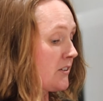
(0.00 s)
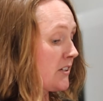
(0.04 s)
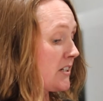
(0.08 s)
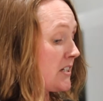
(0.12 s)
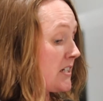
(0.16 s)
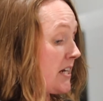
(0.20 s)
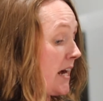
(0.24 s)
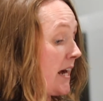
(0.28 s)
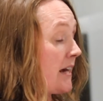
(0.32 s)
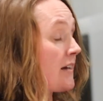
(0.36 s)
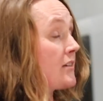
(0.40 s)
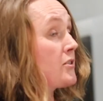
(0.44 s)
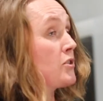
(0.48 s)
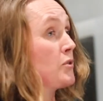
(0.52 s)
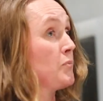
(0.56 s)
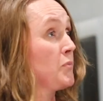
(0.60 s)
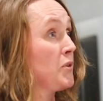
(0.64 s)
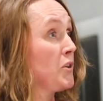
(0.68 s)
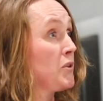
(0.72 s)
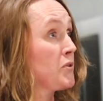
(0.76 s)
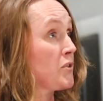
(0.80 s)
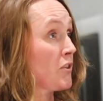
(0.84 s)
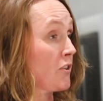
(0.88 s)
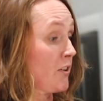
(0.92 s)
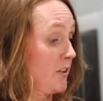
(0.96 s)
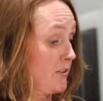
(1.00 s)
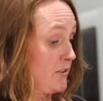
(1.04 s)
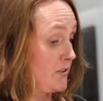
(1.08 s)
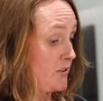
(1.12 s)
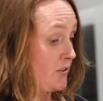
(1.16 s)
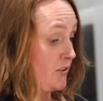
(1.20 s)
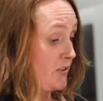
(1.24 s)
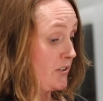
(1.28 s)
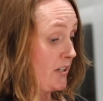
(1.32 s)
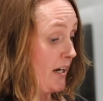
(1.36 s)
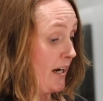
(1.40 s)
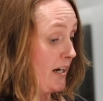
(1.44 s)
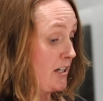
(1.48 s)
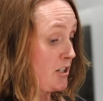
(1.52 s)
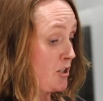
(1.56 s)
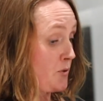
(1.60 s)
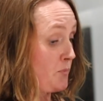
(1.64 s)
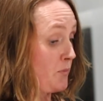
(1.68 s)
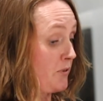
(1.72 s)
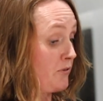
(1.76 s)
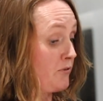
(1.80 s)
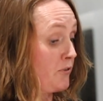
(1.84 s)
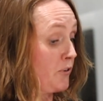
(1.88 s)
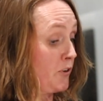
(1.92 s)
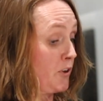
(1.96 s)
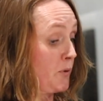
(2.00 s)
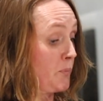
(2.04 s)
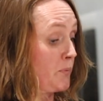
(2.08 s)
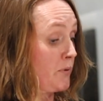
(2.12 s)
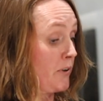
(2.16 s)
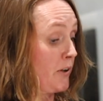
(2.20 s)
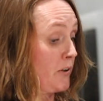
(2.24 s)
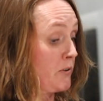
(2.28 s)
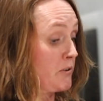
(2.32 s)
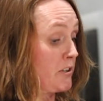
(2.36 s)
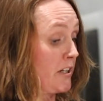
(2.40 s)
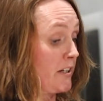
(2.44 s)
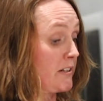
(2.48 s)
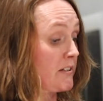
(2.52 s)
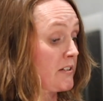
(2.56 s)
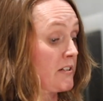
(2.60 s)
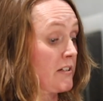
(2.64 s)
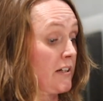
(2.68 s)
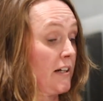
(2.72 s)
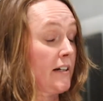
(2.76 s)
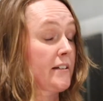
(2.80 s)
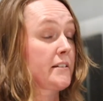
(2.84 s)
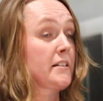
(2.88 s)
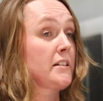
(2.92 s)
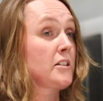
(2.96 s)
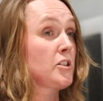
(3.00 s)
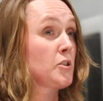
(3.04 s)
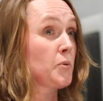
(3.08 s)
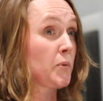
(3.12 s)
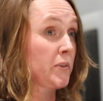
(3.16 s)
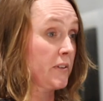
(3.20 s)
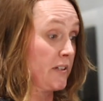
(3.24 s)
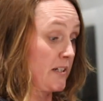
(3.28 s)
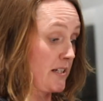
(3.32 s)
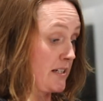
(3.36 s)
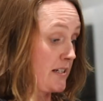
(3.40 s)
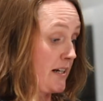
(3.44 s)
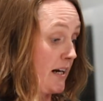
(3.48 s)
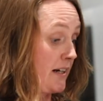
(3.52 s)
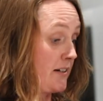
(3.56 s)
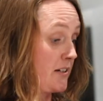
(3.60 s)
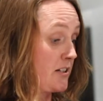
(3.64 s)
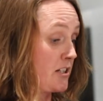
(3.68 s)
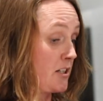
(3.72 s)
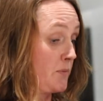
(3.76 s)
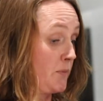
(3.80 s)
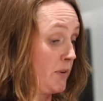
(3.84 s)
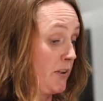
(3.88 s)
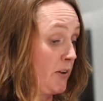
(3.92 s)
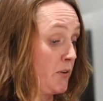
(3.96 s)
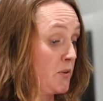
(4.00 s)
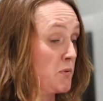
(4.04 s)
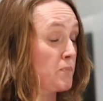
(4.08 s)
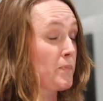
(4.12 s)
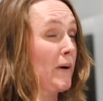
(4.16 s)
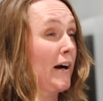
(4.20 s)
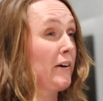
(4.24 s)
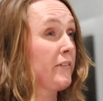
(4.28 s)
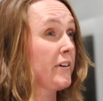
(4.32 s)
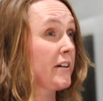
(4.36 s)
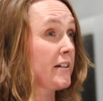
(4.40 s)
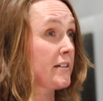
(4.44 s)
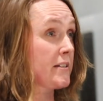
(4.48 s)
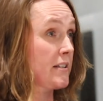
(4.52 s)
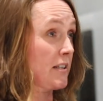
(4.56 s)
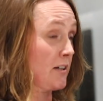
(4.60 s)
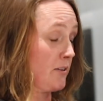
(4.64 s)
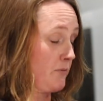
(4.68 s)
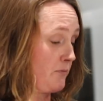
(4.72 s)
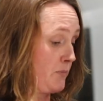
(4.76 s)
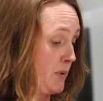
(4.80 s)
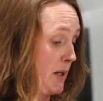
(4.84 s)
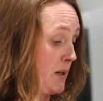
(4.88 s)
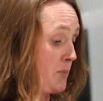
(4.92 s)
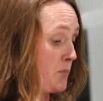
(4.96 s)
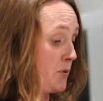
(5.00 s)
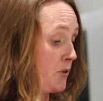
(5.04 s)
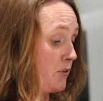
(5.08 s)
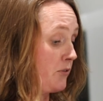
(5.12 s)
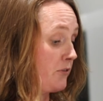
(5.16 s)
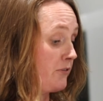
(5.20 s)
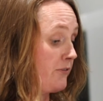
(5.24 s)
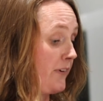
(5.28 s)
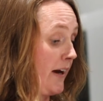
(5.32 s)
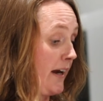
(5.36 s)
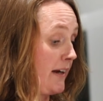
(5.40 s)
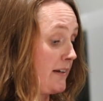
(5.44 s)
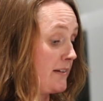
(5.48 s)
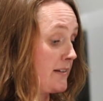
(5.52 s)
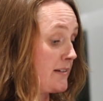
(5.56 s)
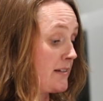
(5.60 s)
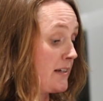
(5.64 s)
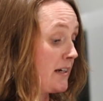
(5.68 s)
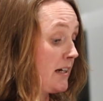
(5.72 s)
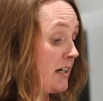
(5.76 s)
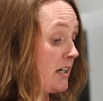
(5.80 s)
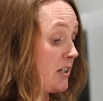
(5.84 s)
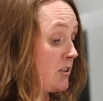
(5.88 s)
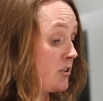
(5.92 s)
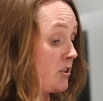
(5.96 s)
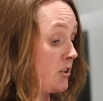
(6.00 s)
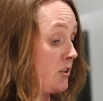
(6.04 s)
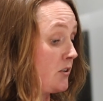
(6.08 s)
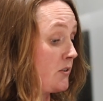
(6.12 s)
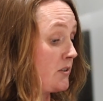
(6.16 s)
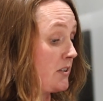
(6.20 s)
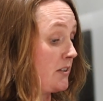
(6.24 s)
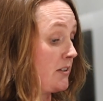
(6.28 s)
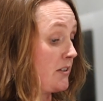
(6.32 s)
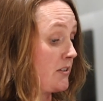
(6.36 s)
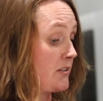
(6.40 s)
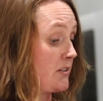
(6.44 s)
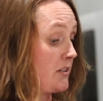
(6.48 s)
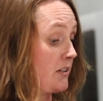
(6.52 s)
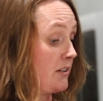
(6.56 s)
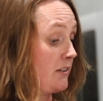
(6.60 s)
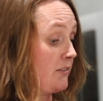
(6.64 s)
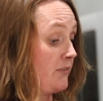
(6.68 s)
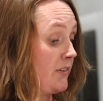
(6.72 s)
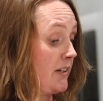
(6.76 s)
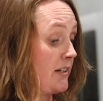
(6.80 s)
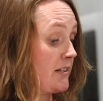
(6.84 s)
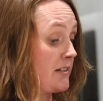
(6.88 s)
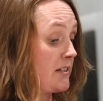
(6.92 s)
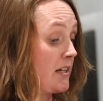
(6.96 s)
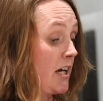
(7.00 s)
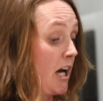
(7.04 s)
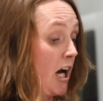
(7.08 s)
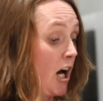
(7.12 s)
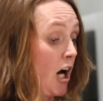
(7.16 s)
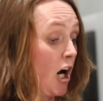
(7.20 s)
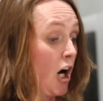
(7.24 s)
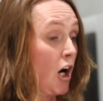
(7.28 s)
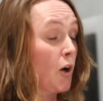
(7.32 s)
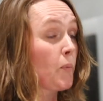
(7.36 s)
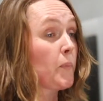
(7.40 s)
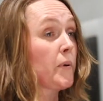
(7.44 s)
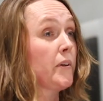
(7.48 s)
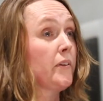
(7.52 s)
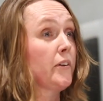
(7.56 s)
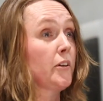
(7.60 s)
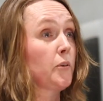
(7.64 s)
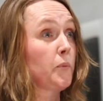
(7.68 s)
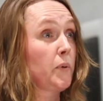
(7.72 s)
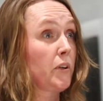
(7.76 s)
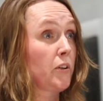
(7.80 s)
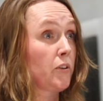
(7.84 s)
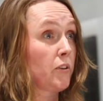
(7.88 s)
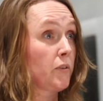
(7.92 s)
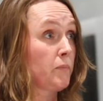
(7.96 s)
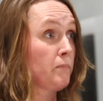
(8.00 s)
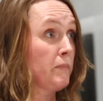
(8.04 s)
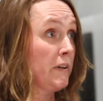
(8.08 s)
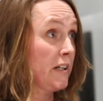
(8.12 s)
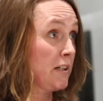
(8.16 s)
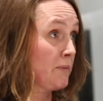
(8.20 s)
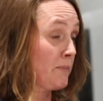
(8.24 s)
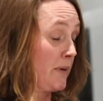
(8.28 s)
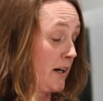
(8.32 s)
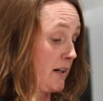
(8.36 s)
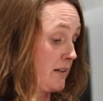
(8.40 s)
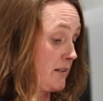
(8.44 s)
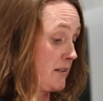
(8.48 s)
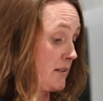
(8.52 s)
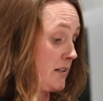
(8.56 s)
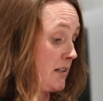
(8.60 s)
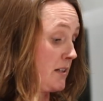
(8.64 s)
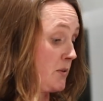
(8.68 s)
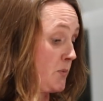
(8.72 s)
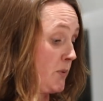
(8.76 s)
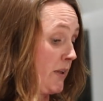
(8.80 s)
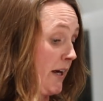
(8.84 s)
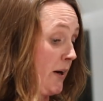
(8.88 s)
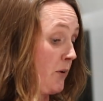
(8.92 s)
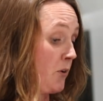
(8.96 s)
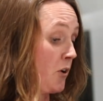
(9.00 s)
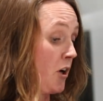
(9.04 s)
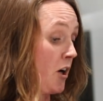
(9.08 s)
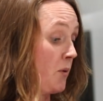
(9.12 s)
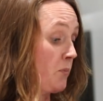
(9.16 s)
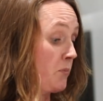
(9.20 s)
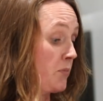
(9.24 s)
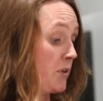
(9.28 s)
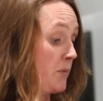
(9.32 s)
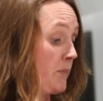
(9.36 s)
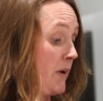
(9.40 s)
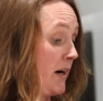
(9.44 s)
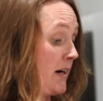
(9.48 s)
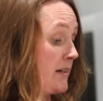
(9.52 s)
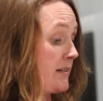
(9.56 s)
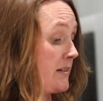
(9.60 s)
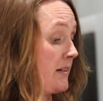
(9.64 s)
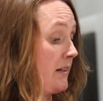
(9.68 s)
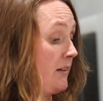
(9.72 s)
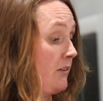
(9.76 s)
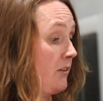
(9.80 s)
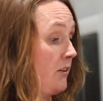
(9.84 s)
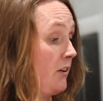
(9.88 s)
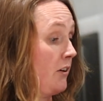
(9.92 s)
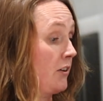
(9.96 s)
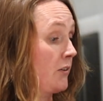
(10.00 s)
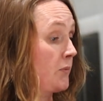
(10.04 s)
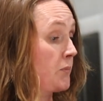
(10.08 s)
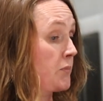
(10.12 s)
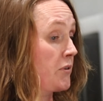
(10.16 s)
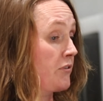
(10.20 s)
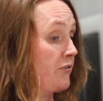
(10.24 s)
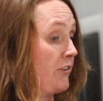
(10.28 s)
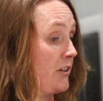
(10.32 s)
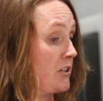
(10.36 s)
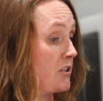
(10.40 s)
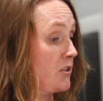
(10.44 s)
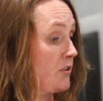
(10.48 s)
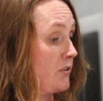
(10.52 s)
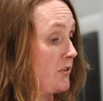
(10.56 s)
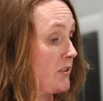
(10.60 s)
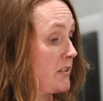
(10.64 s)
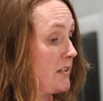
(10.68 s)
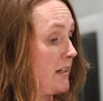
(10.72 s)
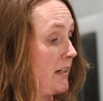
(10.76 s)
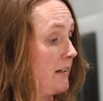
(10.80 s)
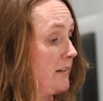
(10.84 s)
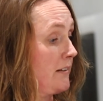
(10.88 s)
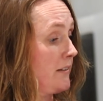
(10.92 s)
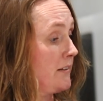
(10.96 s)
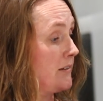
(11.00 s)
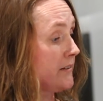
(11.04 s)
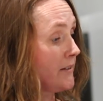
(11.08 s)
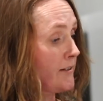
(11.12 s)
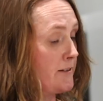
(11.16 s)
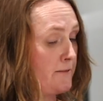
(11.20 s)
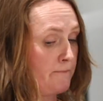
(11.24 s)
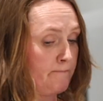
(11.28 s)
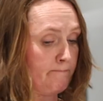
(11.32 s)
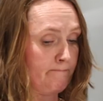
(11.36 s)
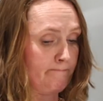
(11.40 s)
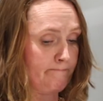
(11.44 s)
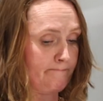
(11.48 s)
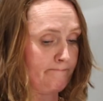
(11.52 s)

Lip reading: undertake some user consultation before the project started to understand some of those barriers that people face to using the service, hoping that we could minimise these without compromising on professional standards.